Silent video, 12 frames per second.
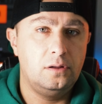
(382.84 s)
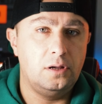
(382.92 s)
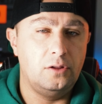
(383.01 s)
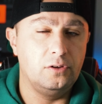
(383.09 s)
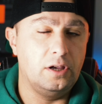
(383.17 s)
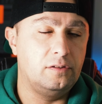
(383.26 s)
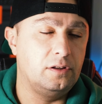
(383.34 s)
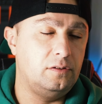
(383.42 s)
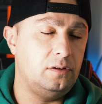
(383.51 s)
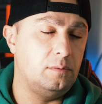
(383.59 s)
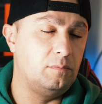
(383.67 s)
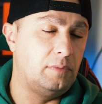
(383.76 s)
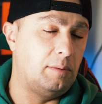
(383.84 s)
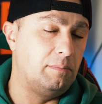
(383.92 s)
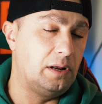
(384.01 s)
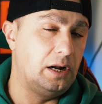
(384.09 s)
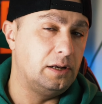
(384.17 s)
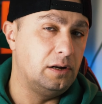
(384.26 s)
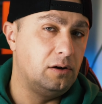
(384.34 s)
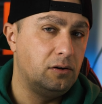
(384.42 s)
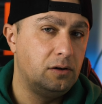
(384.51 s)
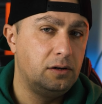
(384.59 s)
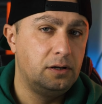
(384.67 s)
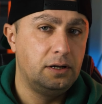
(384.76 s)
As you guys can see, I'm blind
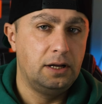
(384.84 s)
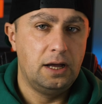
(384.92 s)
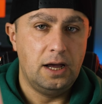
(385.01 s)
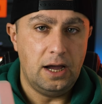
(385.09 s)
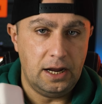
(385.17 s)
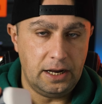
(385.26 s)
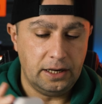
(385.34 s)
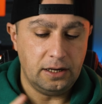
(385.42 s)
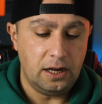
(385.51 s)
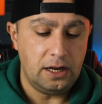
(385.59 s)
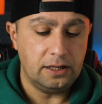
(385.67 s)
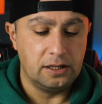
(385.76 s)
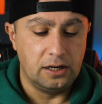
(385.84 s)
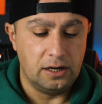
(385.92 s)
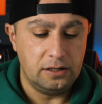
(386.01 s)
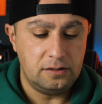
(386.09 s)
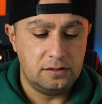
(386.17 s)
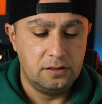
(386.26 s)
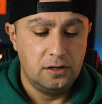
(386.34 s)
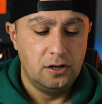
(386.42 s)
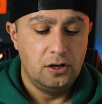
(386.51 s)
now. I like it. I like the light.